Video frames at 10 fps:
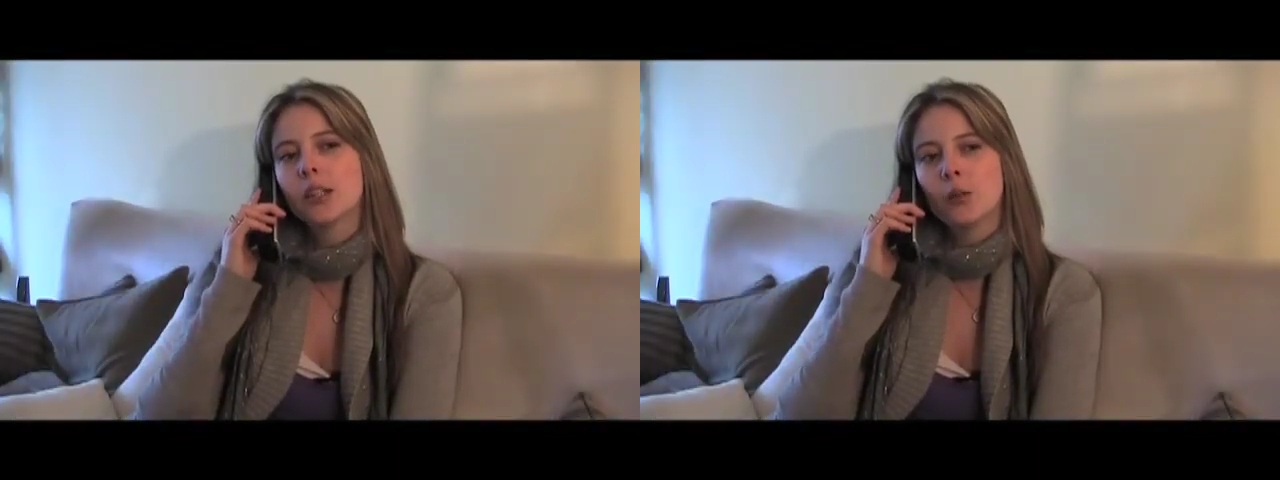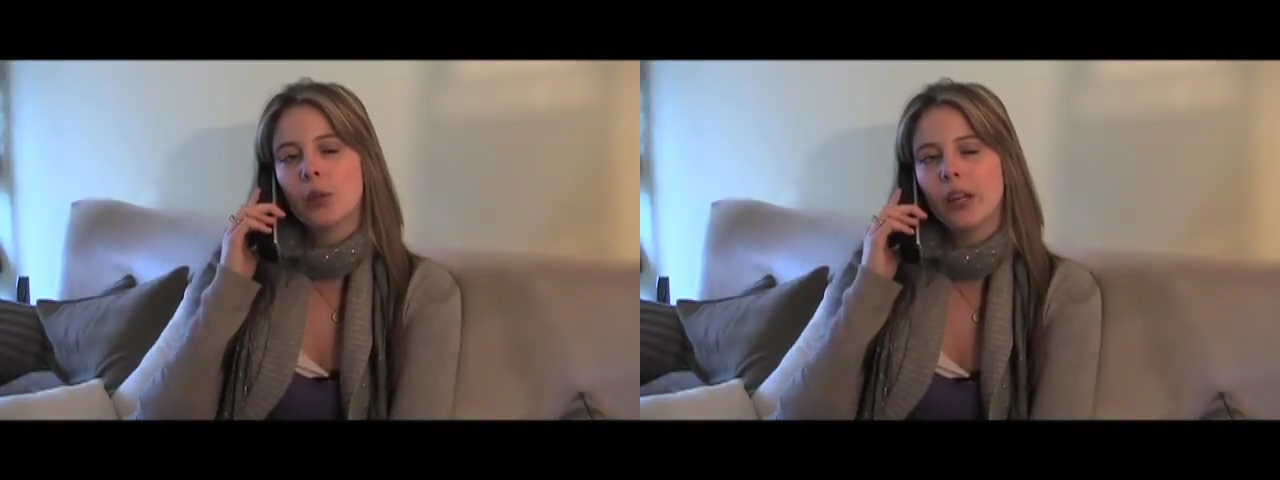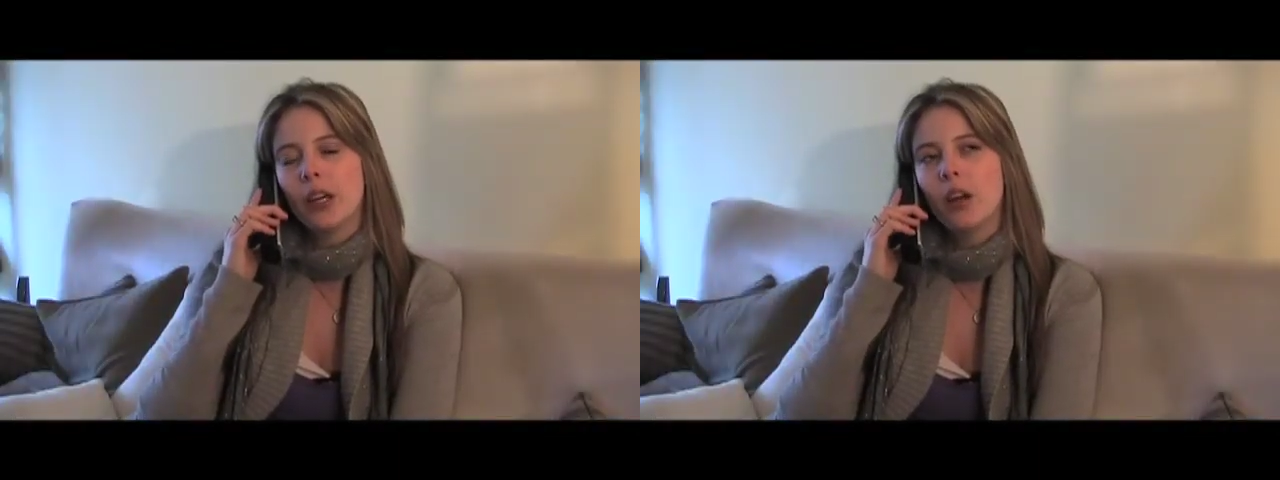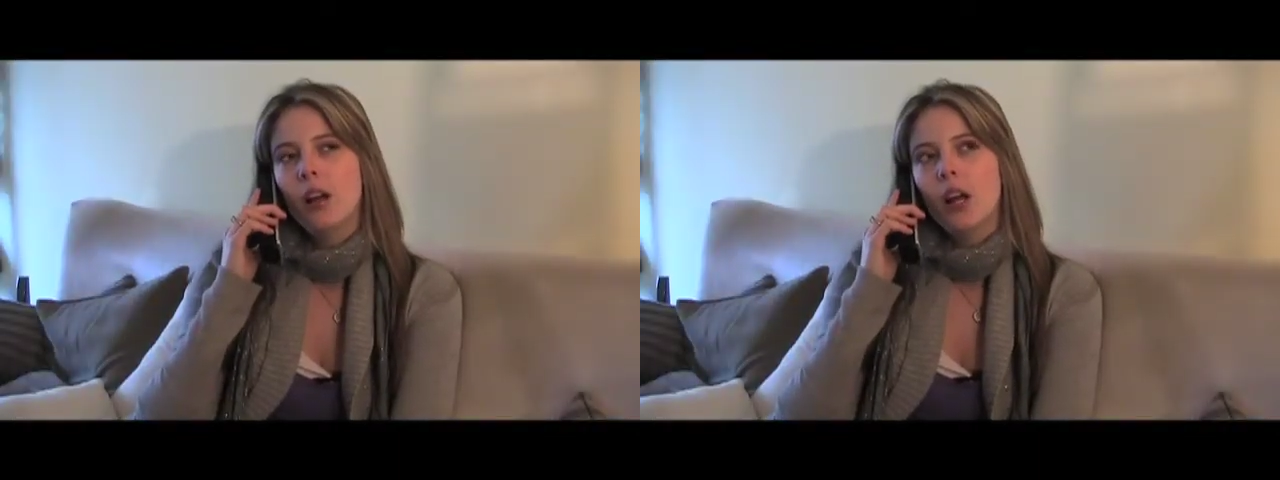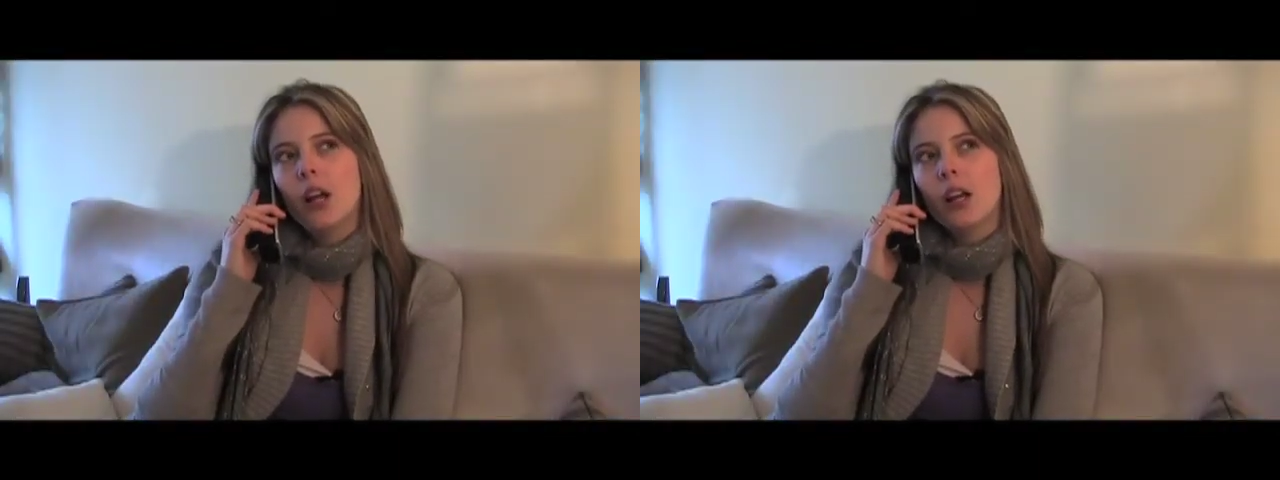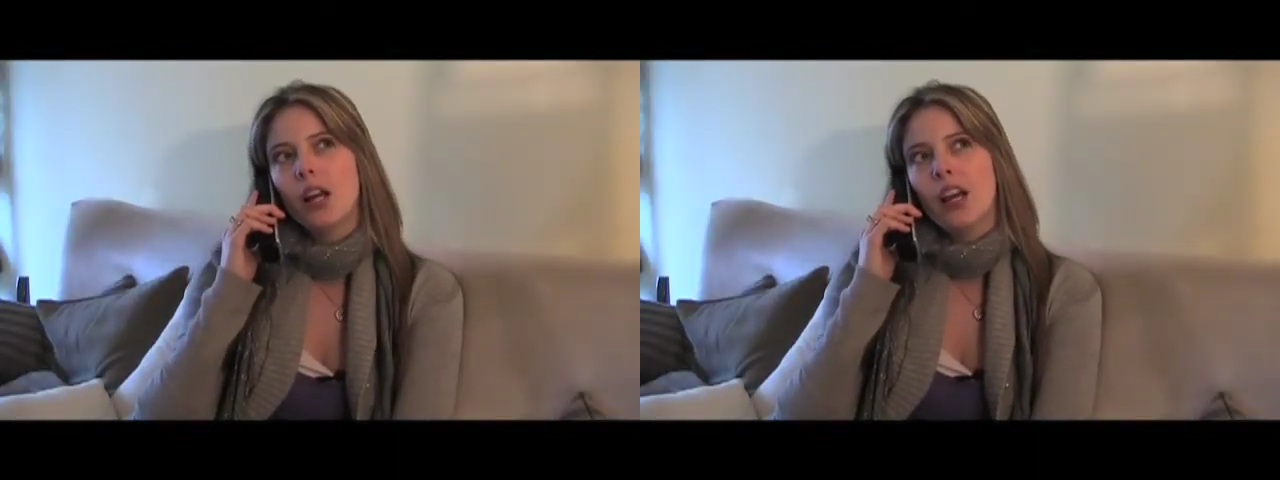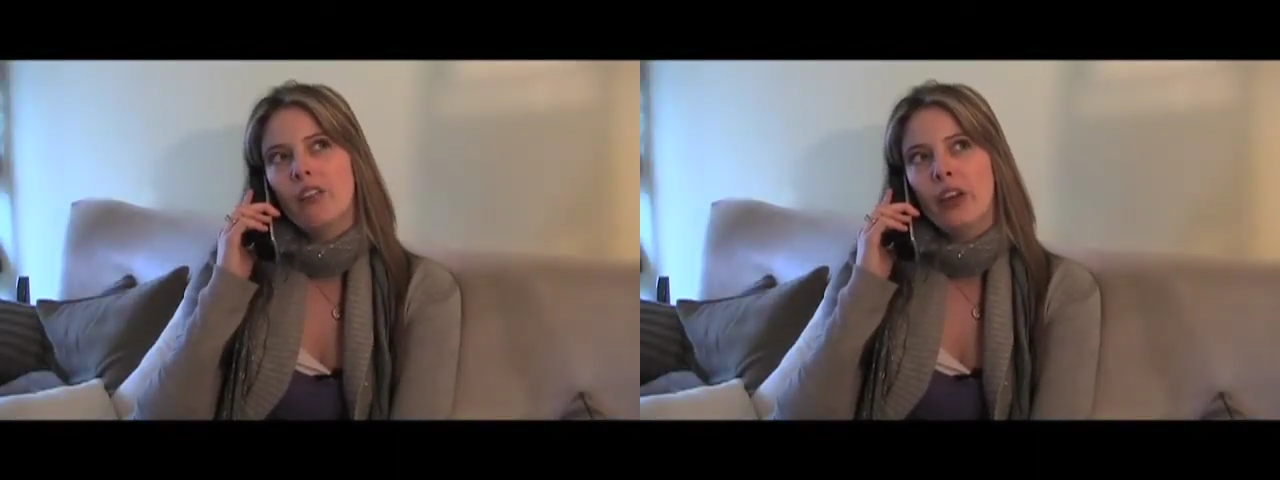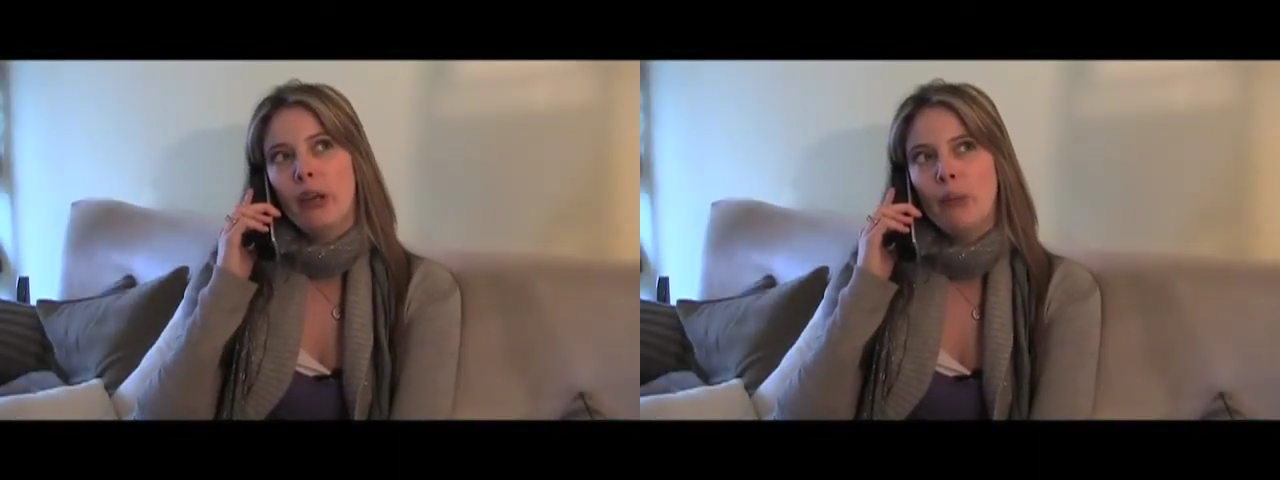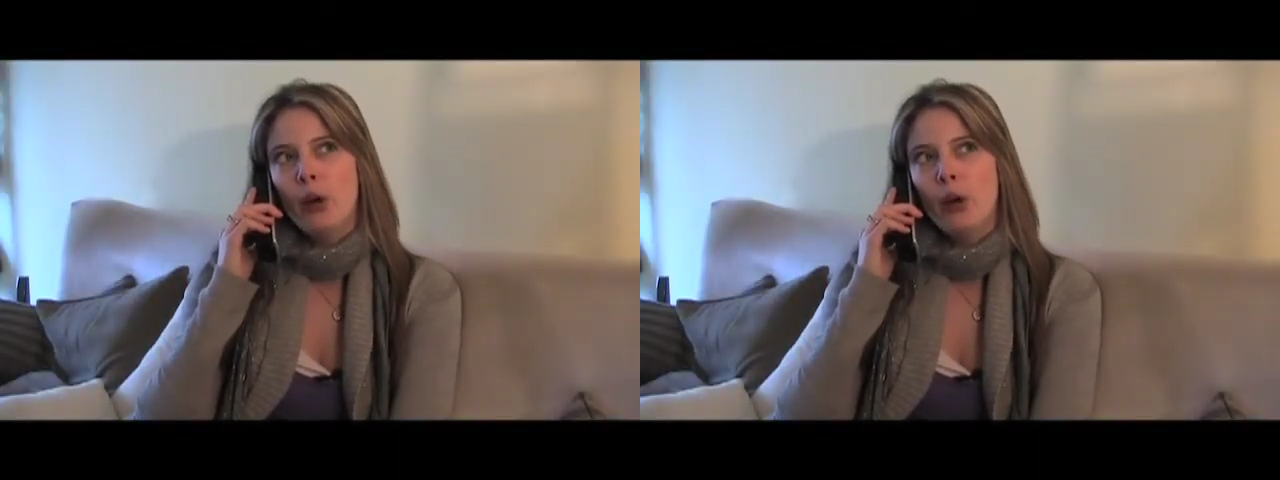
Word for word: it's gonna be like kind of hip